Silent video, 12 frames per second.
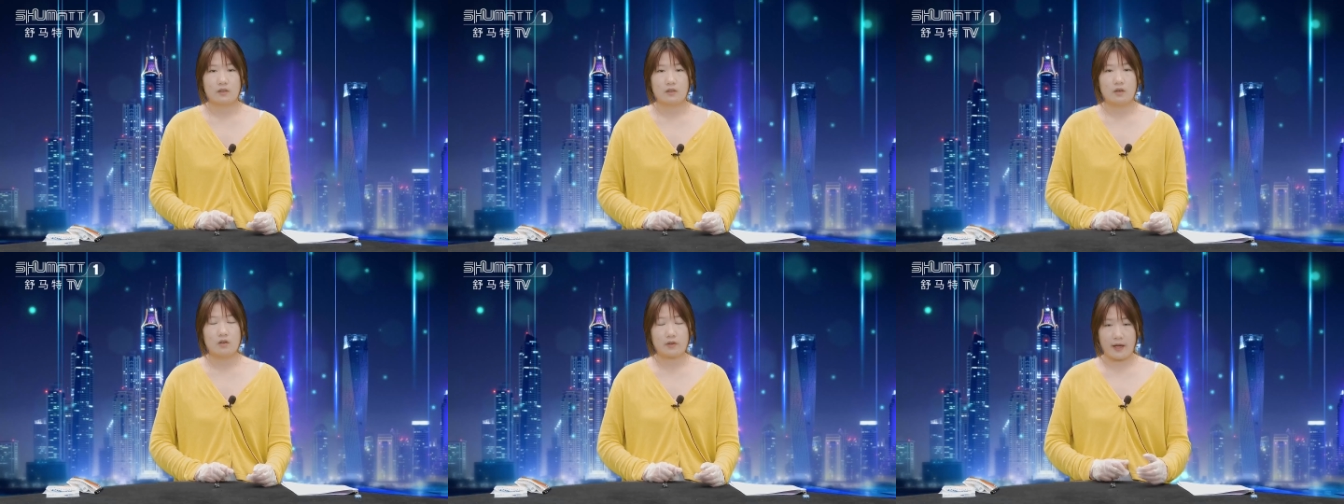
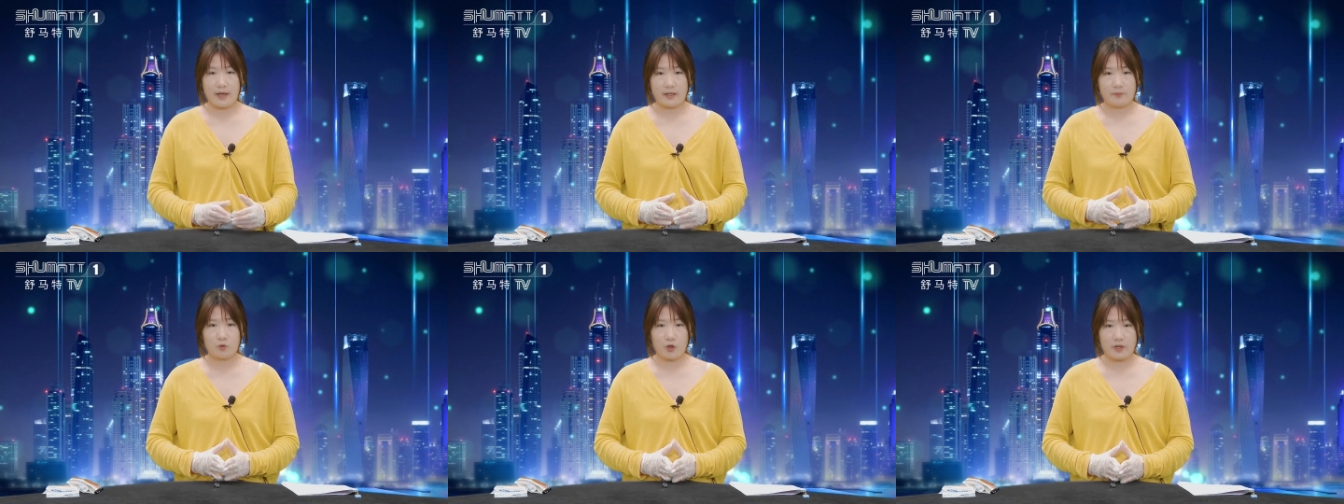
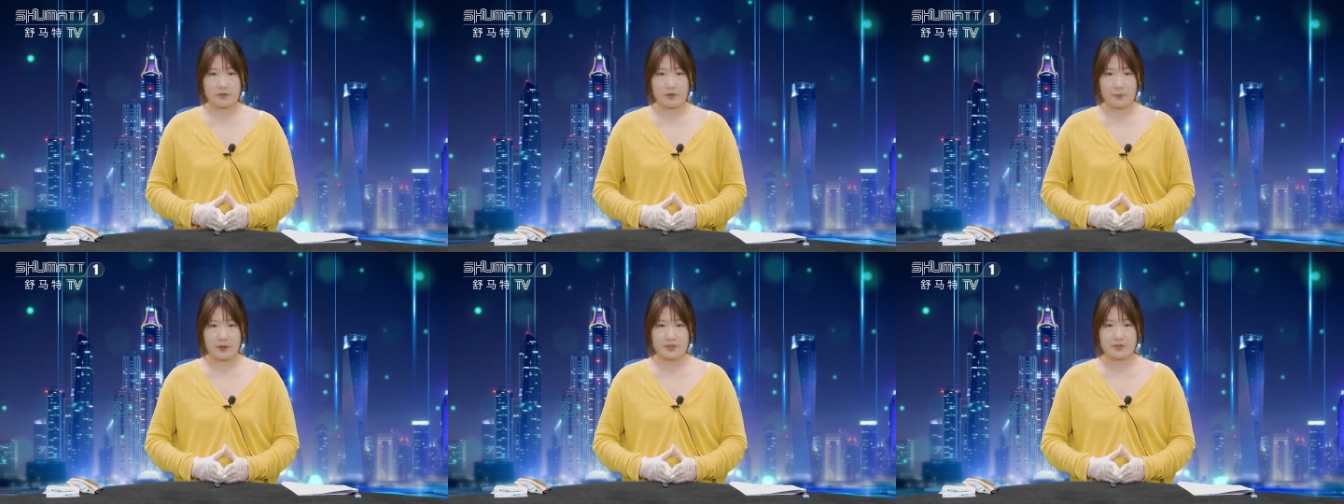Okay, more
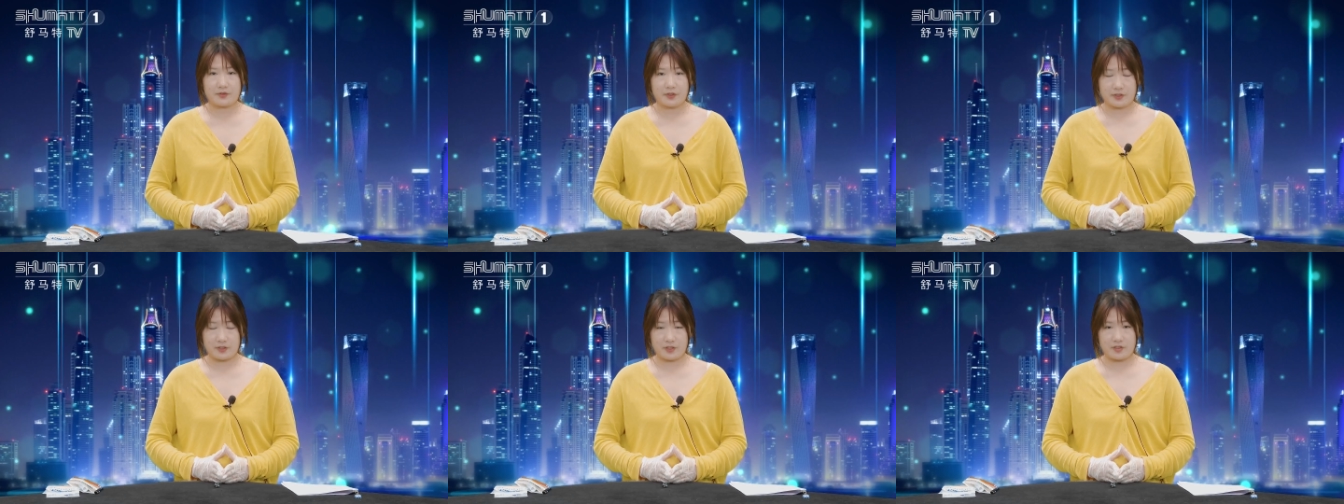information
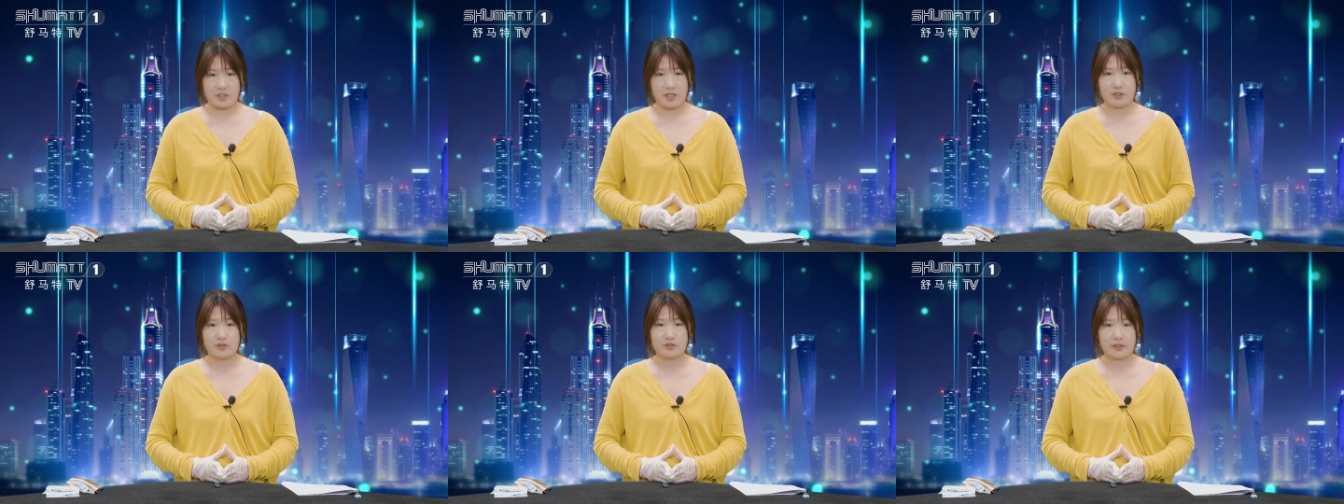focus on
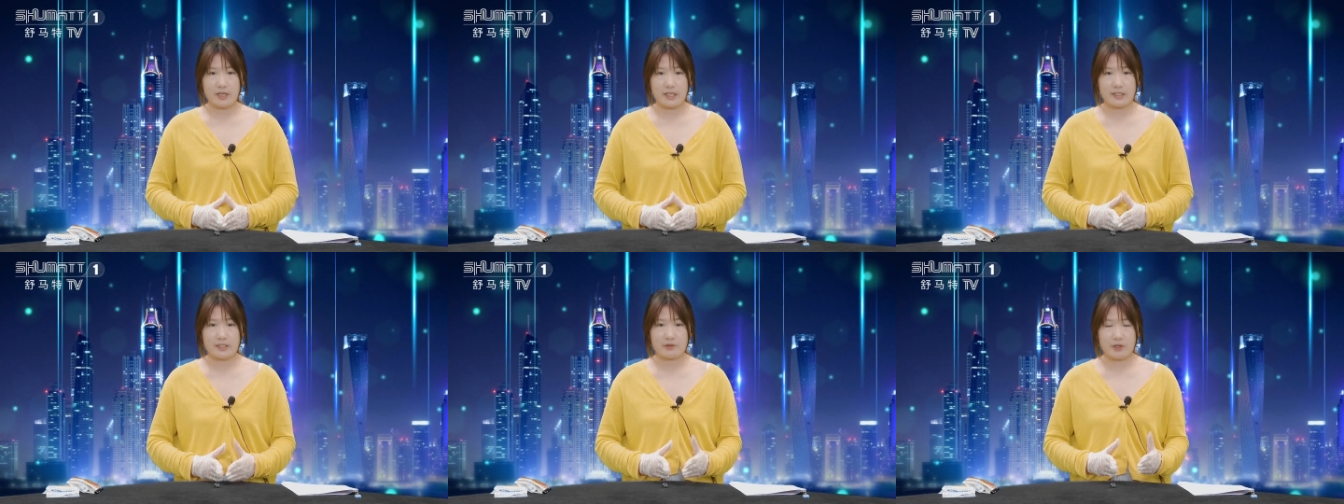channel.
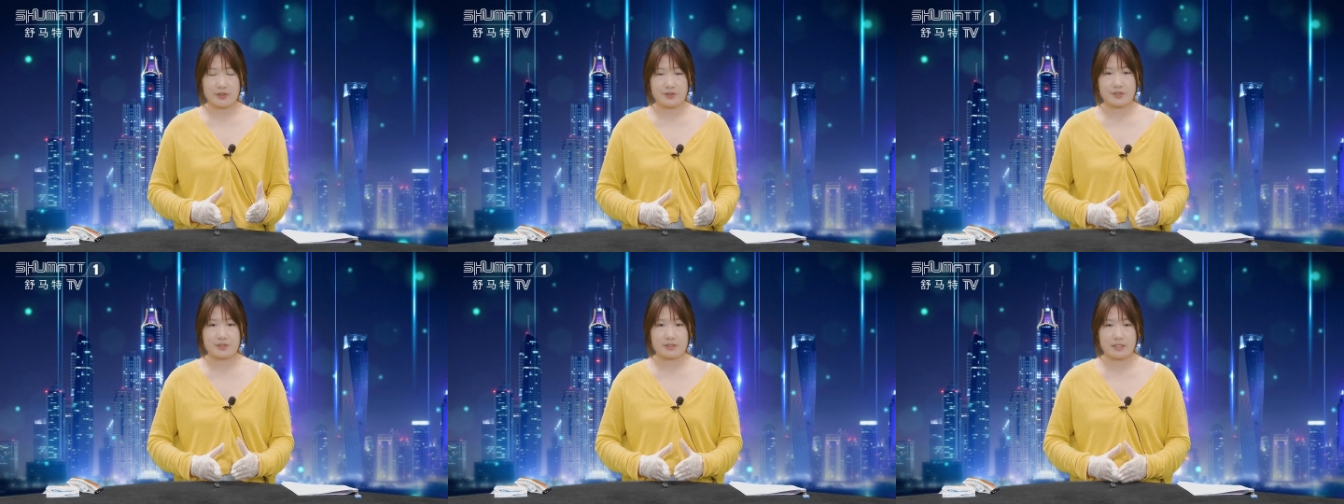Any
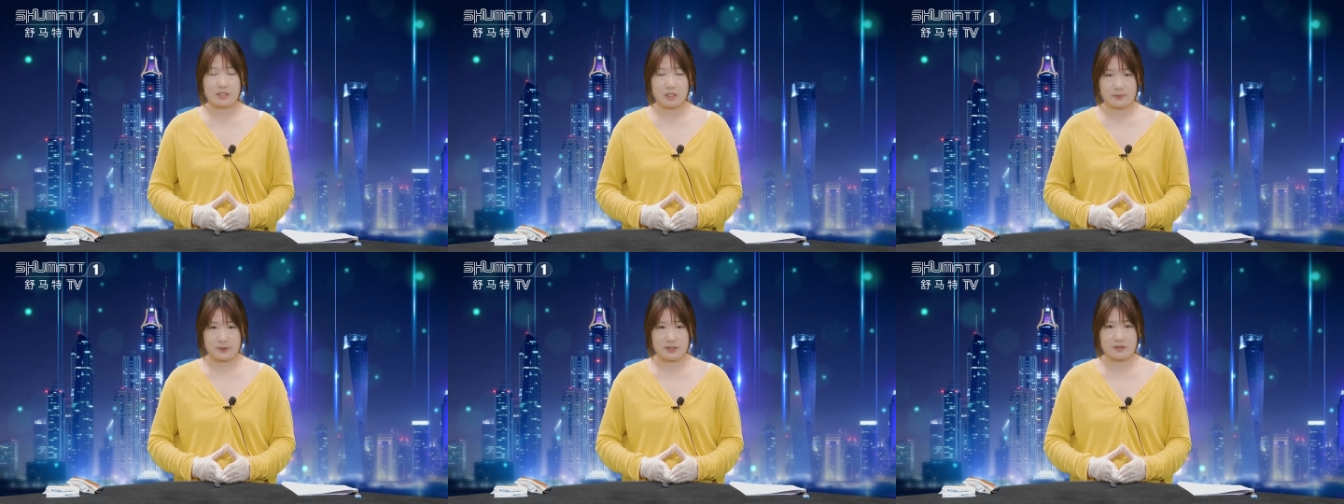questions, leave
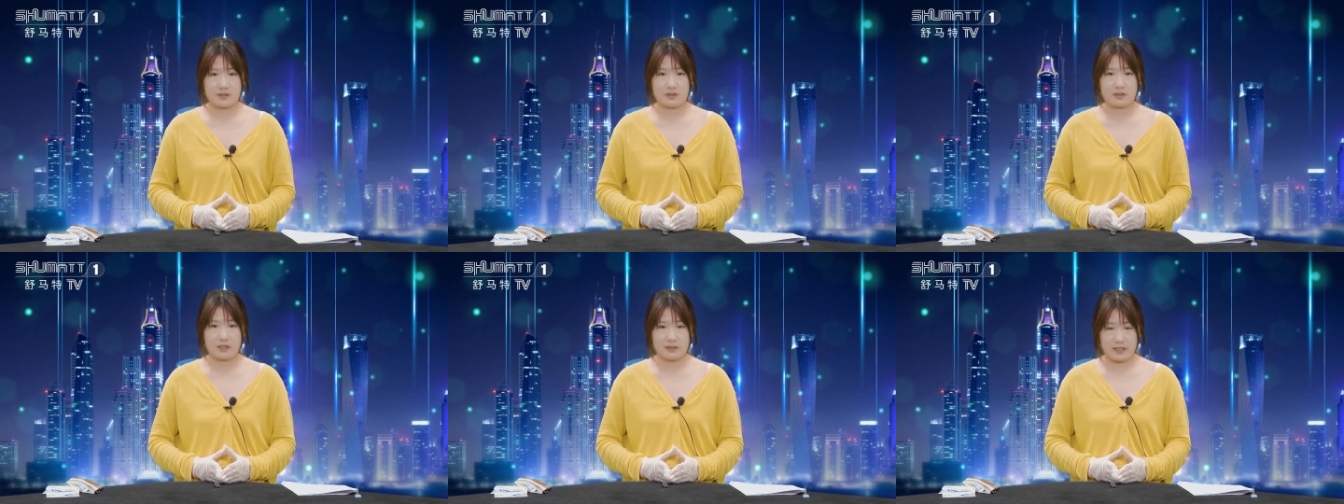
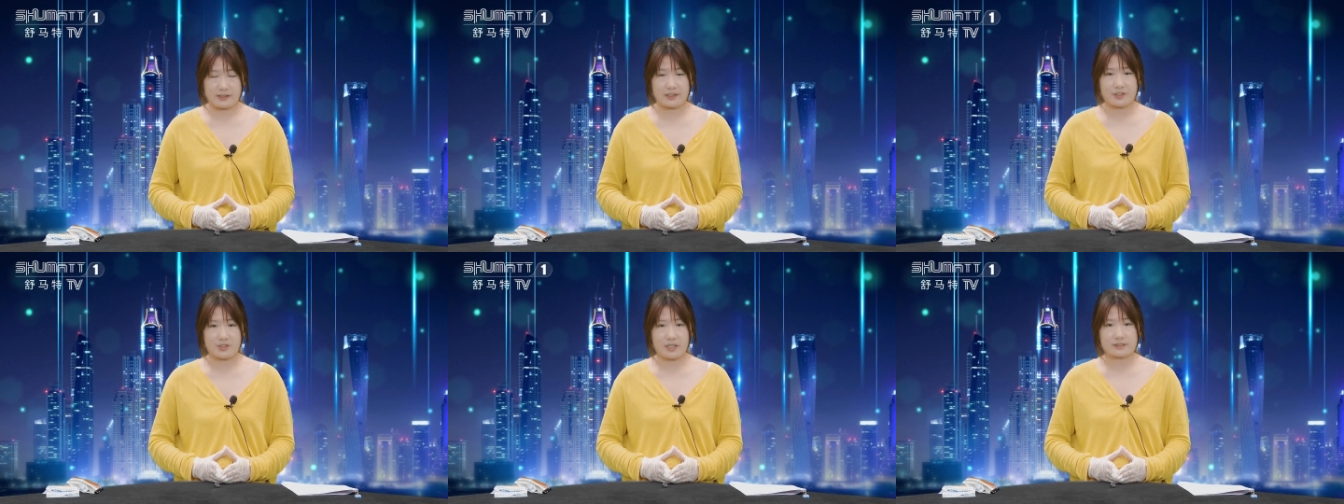comments, contact
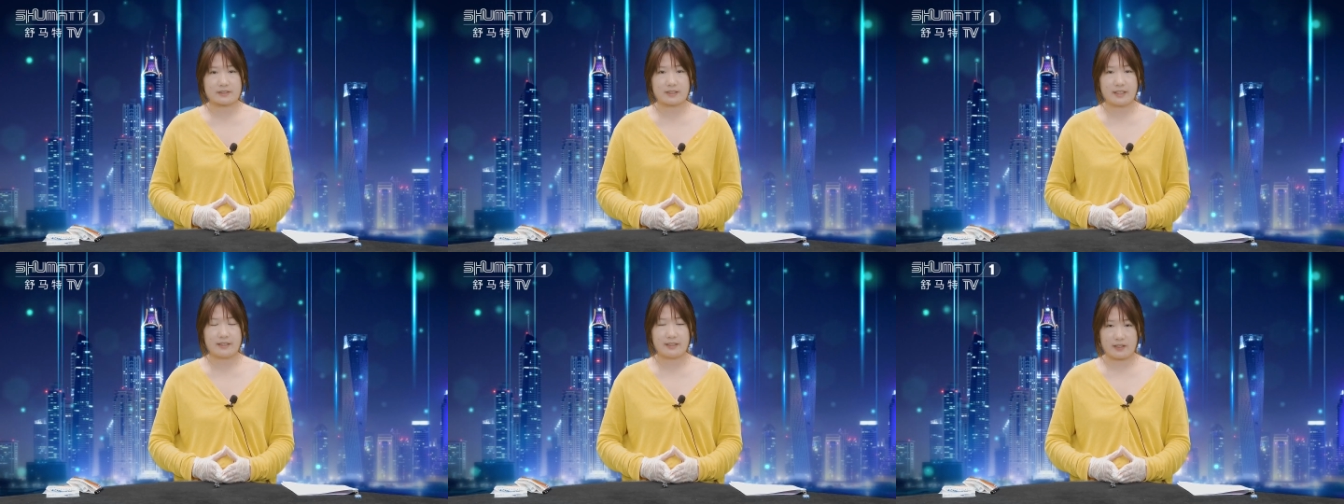us
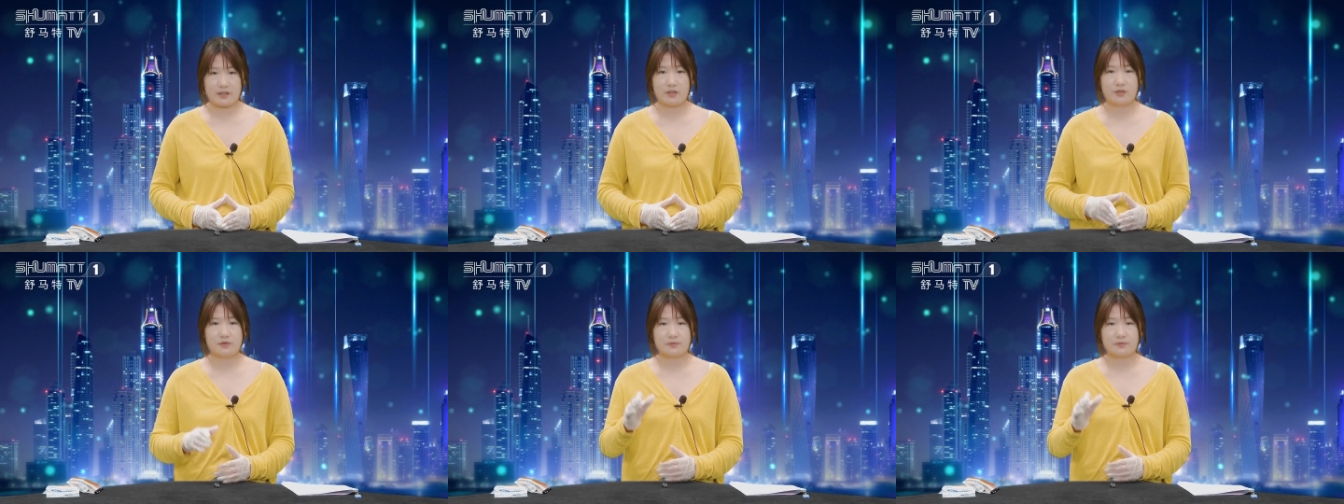directly. Thank you.